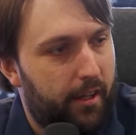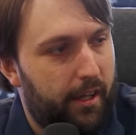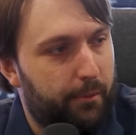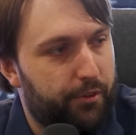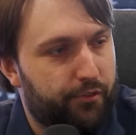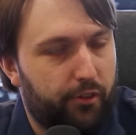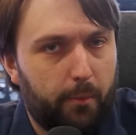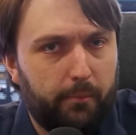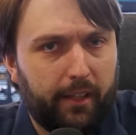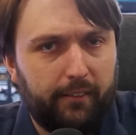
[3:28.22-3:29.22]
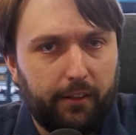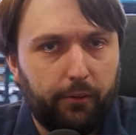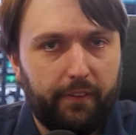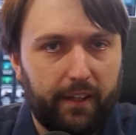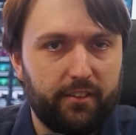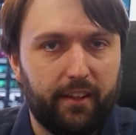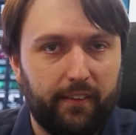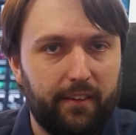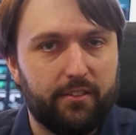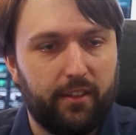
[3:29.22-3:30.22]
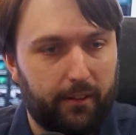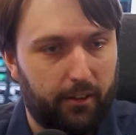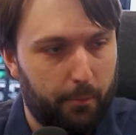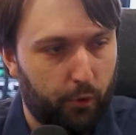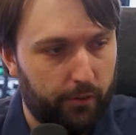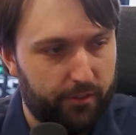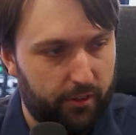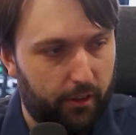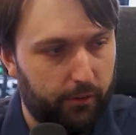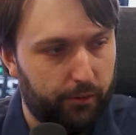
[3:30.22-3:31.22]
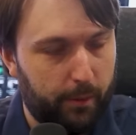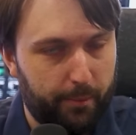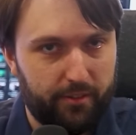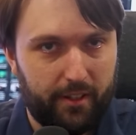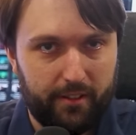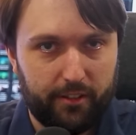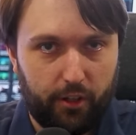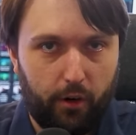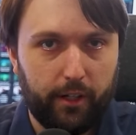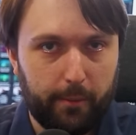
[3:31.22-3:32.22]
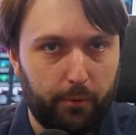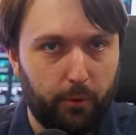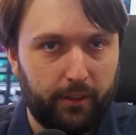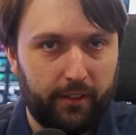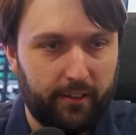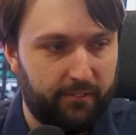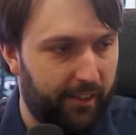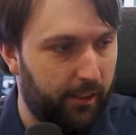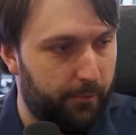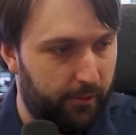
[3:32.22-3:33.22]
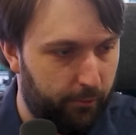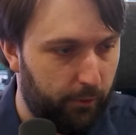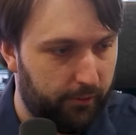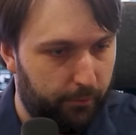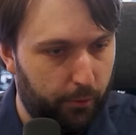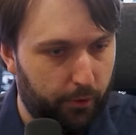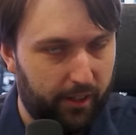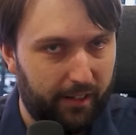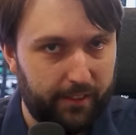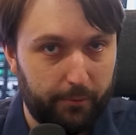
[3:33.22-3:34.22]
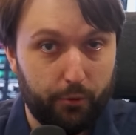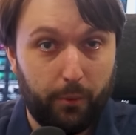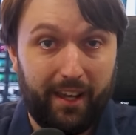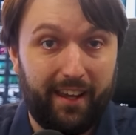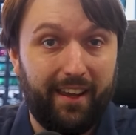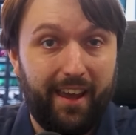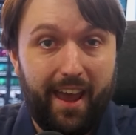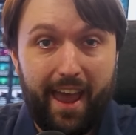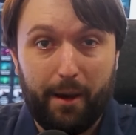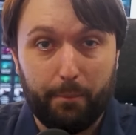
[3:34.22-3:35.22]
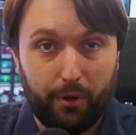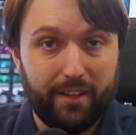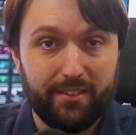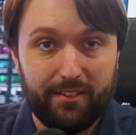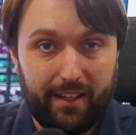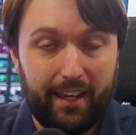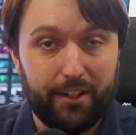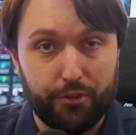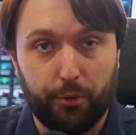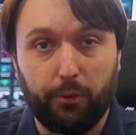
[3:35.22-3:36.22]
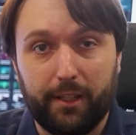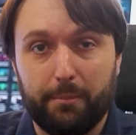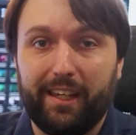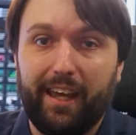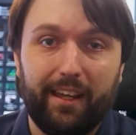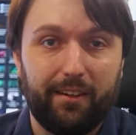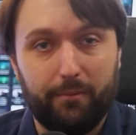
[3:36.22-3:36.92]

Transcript: it was from like little things like this. Like, you know, Maw of Souls represents a turning point in the development of World of Warcraft. It was where our present day truly began.